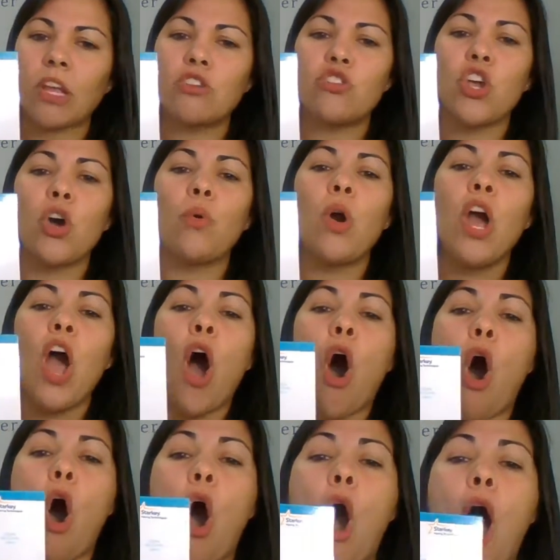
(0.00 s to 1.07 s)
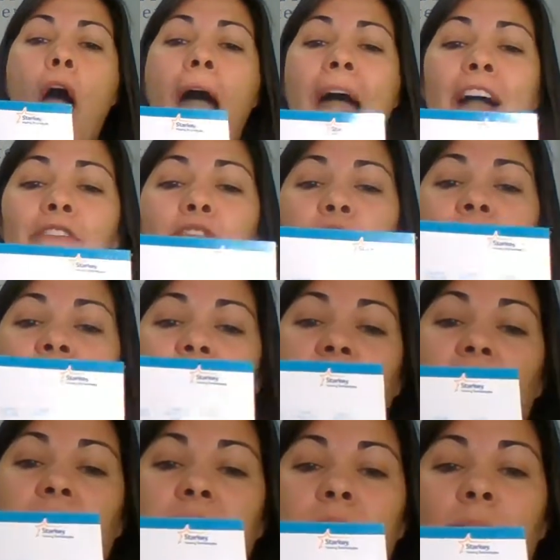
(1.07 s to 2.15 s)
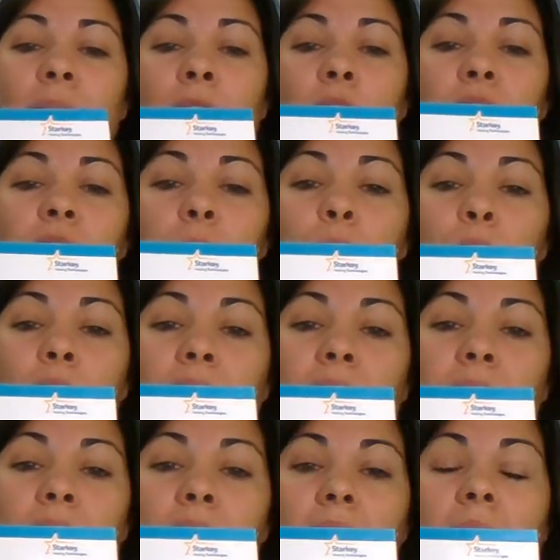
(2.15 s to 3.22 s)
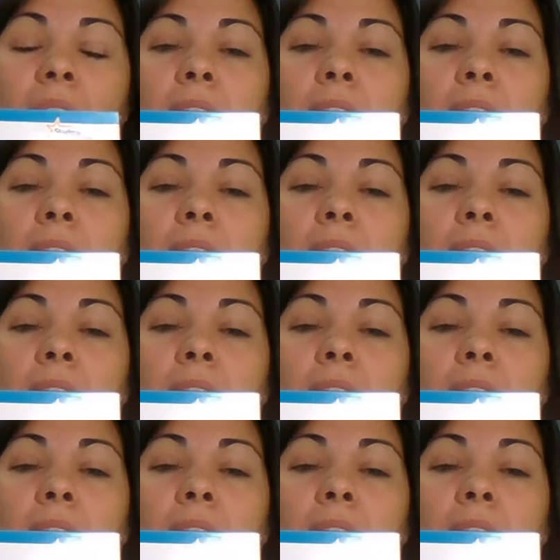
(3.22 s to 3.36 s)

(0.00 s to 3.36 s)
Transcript: So everything is about the brain